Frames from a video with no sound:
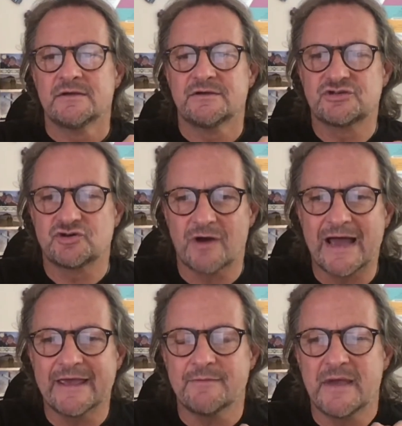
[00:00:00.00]

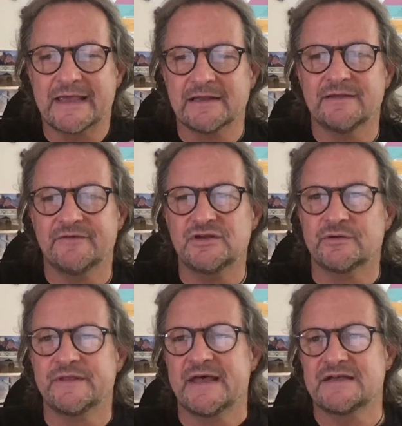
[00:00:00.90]
try and make a living
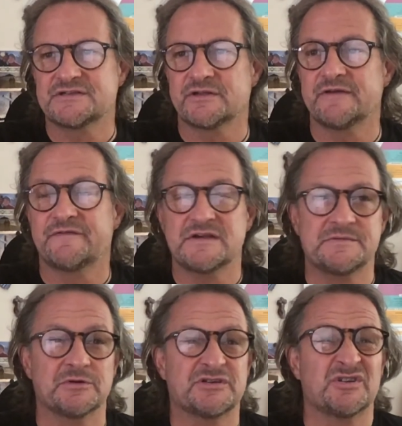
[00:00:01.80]
doing that, so that it frees
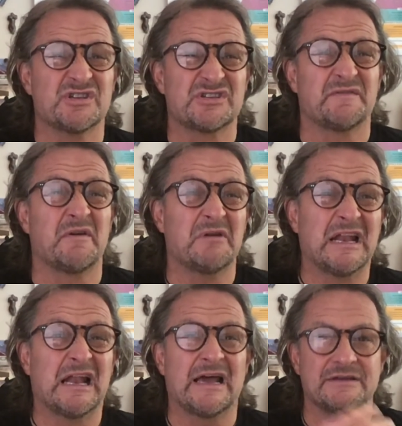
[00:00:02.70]
me up to do the stuff I
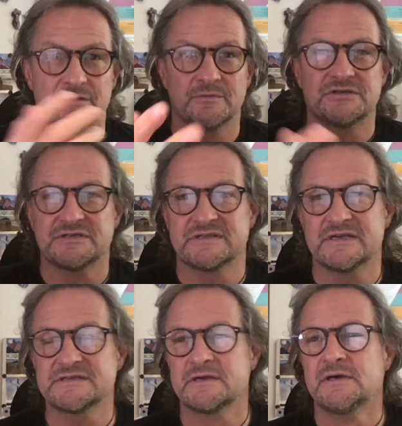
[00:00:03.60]
really like doing, which is
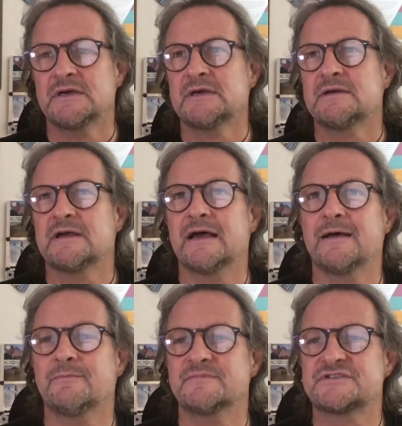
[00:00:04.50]
this.
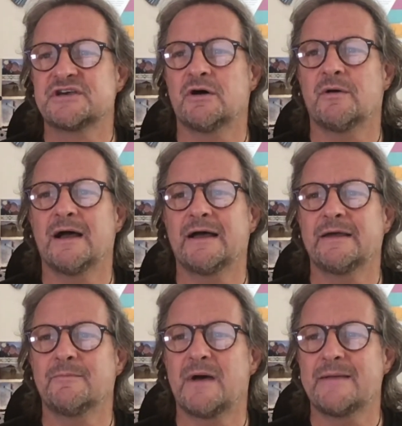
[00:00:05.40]

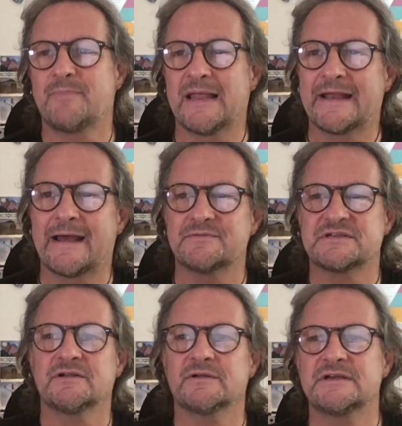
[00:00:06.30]
So my plan
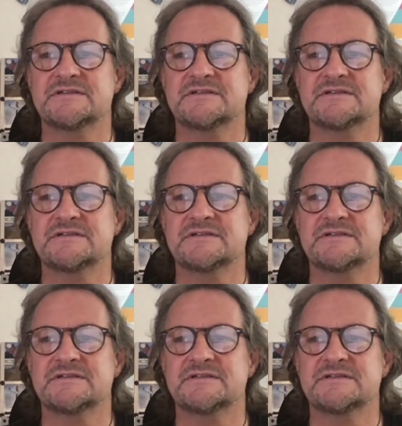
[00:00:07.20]
absolutely is